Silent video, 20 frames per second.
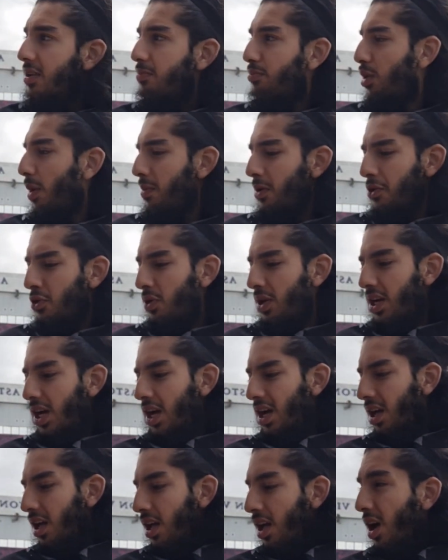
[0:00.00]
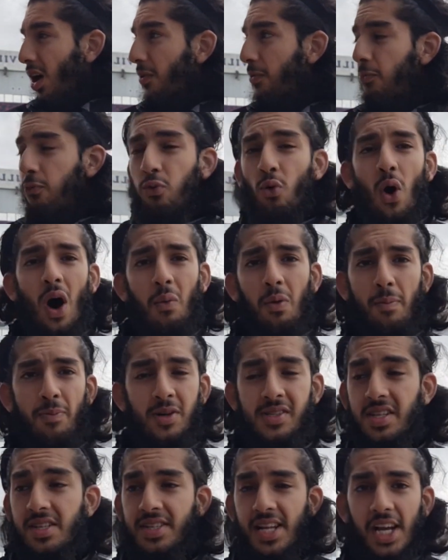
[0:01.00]
probably doing a, a four-hour
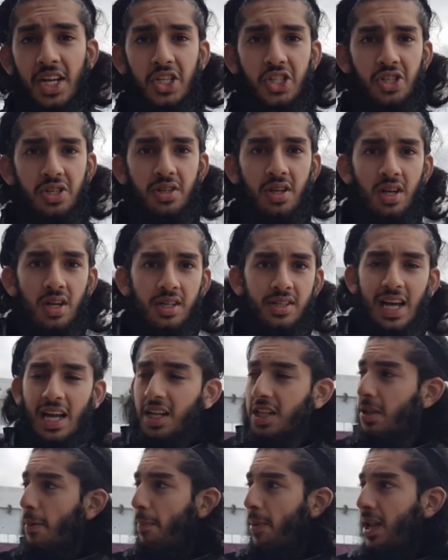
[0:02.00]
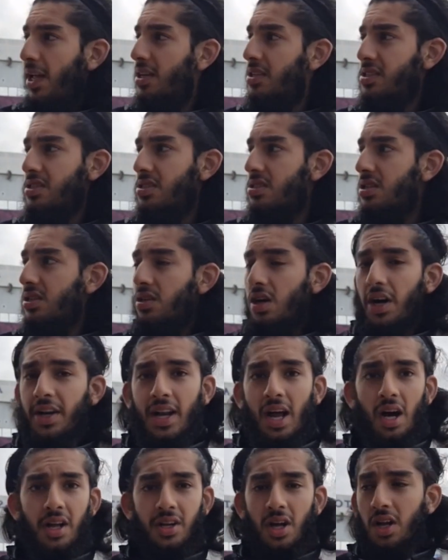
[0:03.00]
presentation telling the players
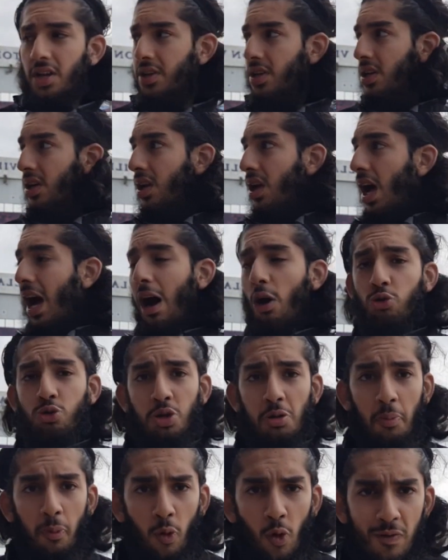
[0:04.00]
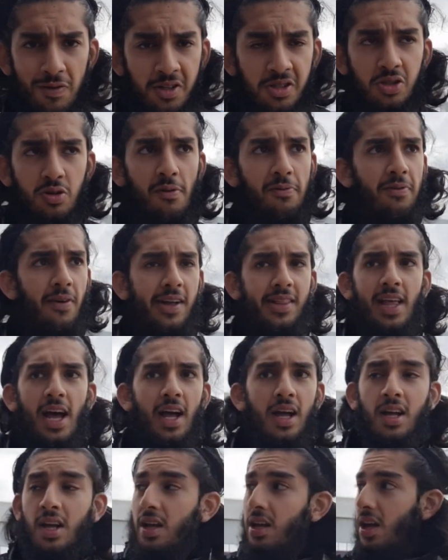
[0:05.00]
on, on, on how to improve and stuff like
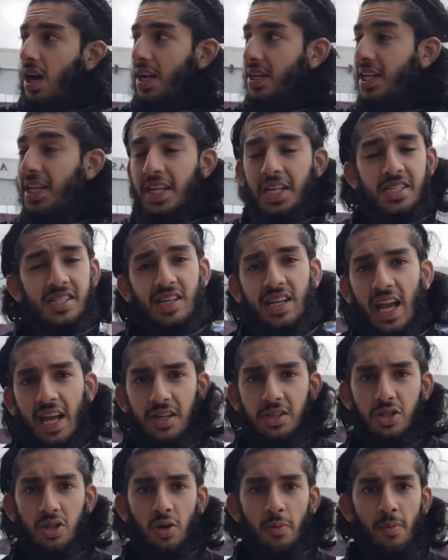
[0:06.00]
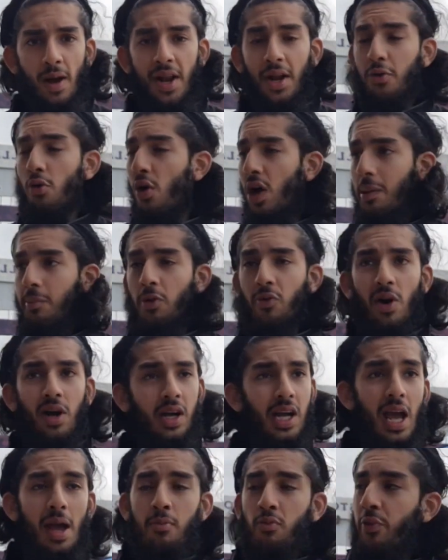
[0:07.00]
that. And he needs to get into them, man. And don't get me
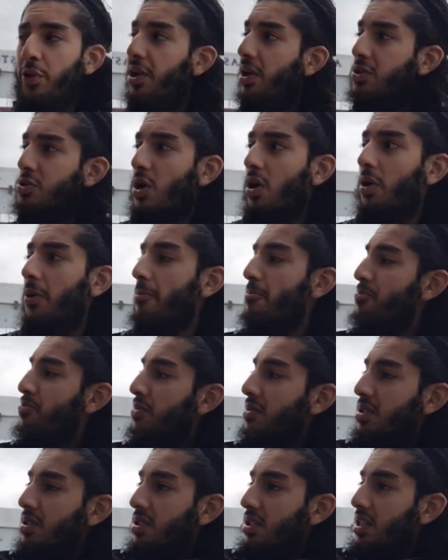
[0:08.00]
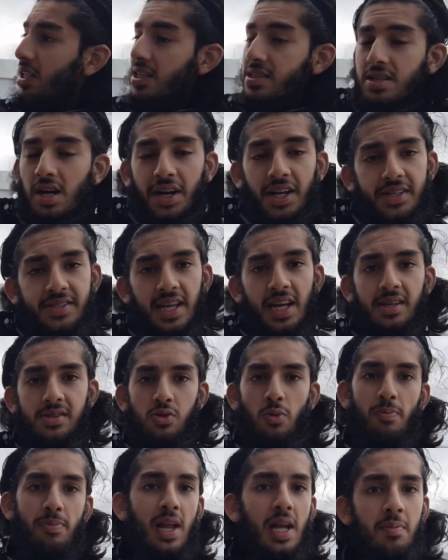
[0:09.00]
wrong, Emery as well. He's got to take
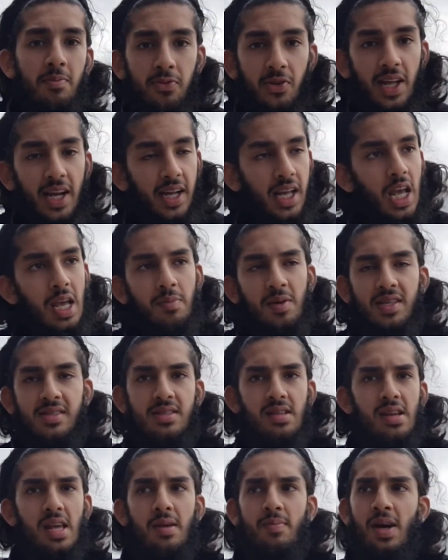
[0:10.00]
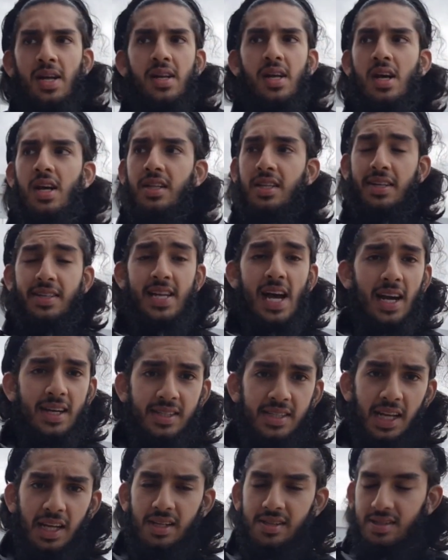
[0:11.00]
some blame for that game yesterday, man. The
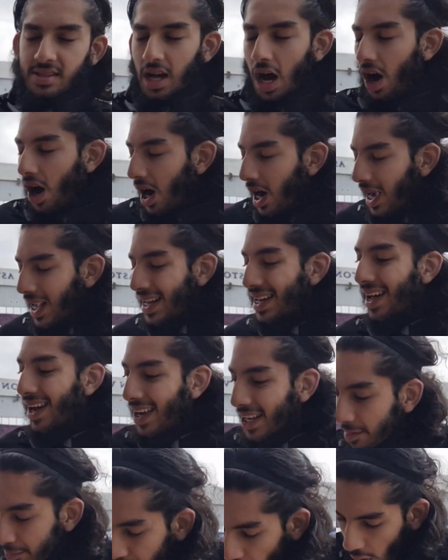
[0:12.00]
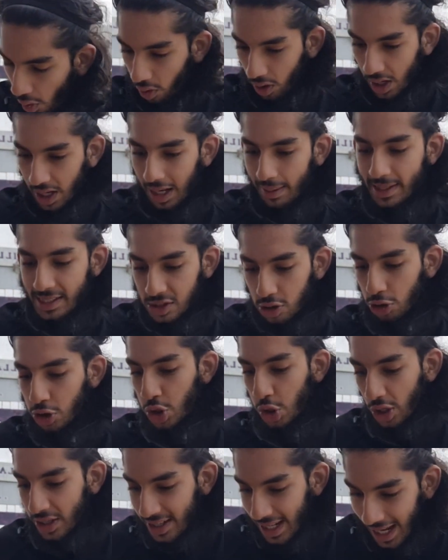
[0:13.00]
tactics, the high line, bro. Let me
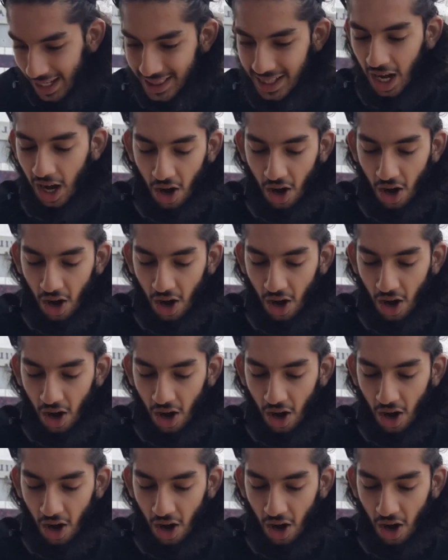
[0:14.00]
touch on that. The